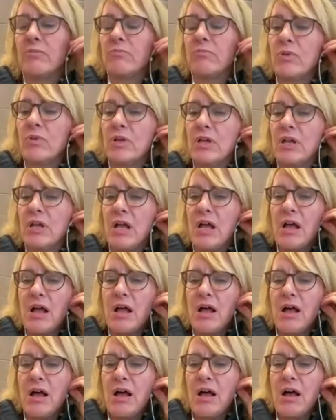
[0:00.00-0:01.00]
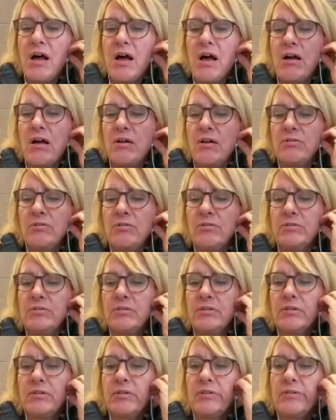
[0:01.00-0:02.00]
can't find it now. Anyway,
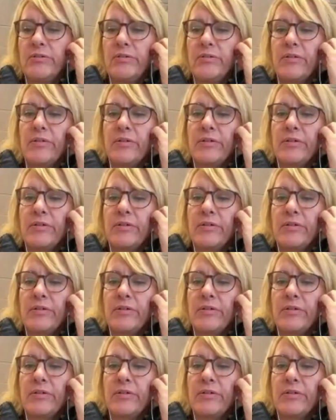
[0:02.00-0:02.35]
don't know where it is.